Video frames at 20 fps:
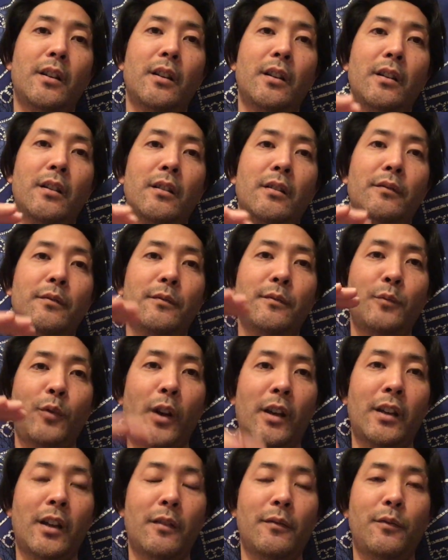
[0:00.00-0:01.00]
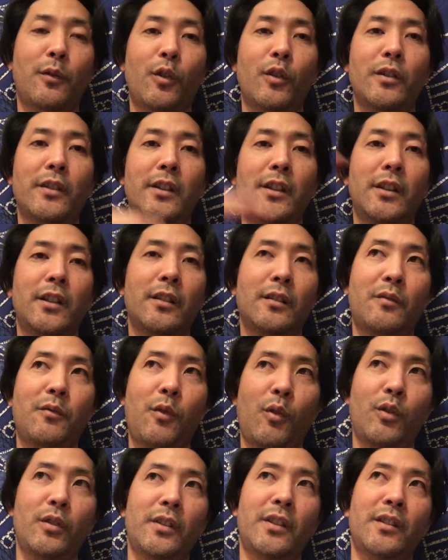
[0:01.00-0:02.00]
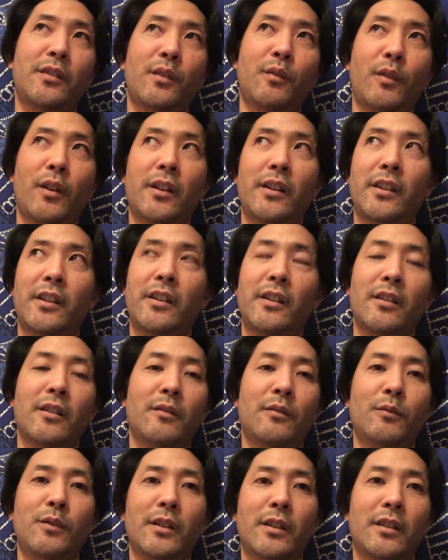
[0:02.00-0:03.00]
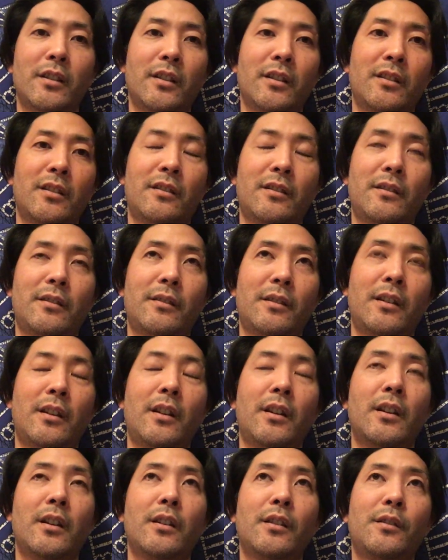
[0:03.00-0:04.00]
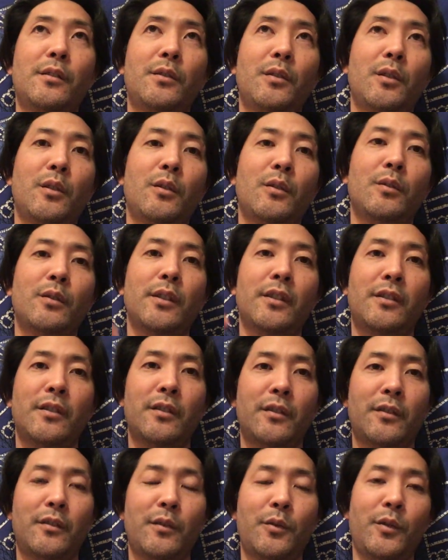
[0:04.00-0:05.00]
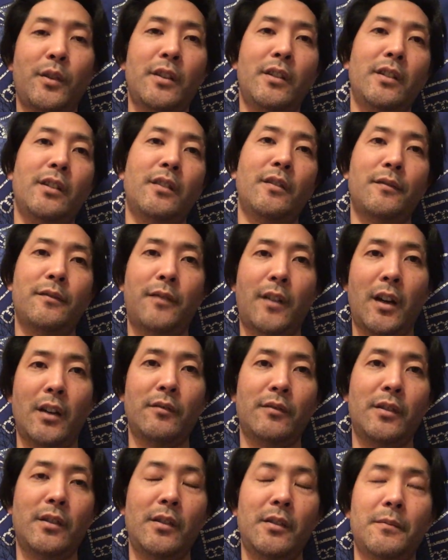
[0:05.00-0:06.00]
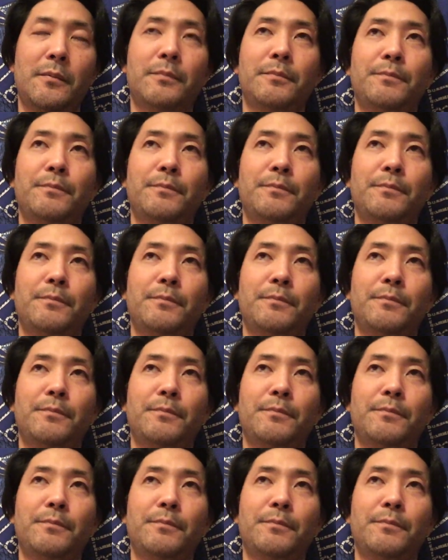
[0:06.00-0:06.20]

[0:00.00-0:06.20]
Uh, why not 4D? Because 4D is already here with us. So it's just 3D to 5D.